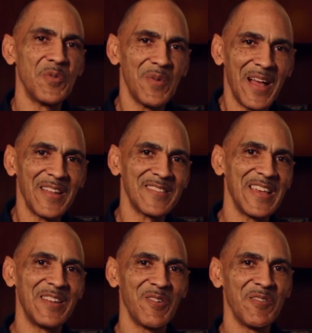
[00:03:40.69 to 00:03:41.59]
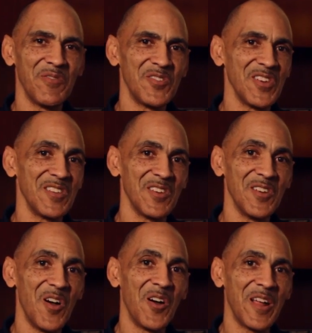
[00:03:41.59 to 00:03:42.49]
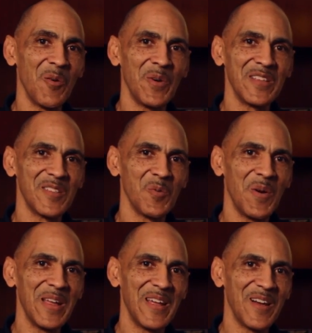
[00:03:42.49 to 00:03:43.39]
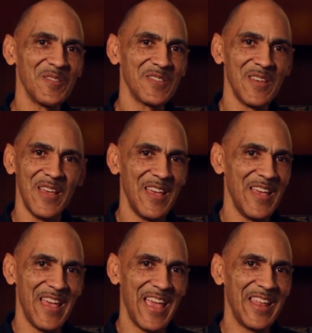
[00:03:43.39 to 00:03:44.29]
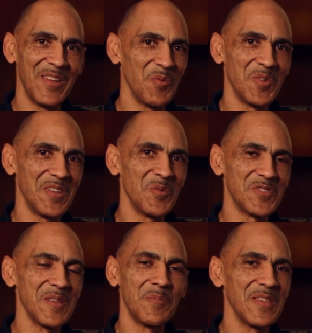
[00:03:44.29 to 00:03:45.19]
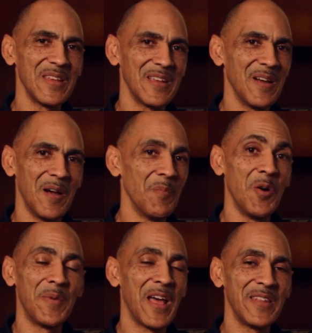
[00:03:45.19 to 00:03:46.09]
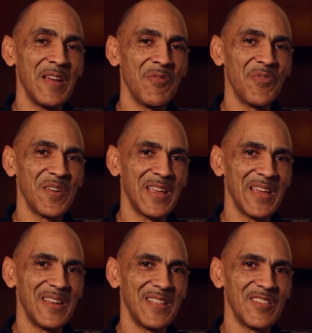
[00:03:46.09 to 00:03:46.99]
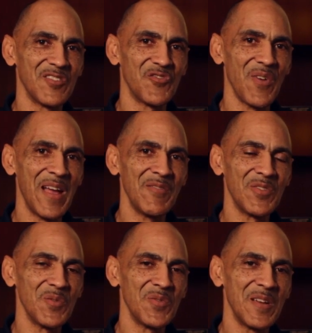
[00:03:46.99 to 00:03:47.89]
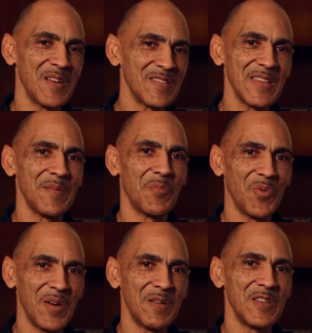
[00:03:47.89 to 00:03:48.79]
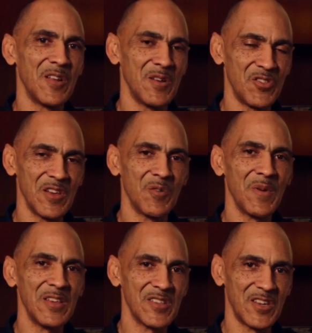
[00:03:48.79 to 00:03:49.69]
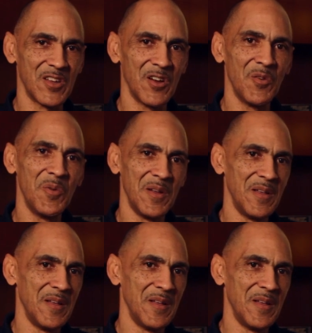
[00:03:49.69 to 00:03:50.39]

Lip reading: through Alexandria, Virginia on our way to the White House. And it was something, a moment I'll never forget, just driving through there and saying, boy, you know, a generation ago,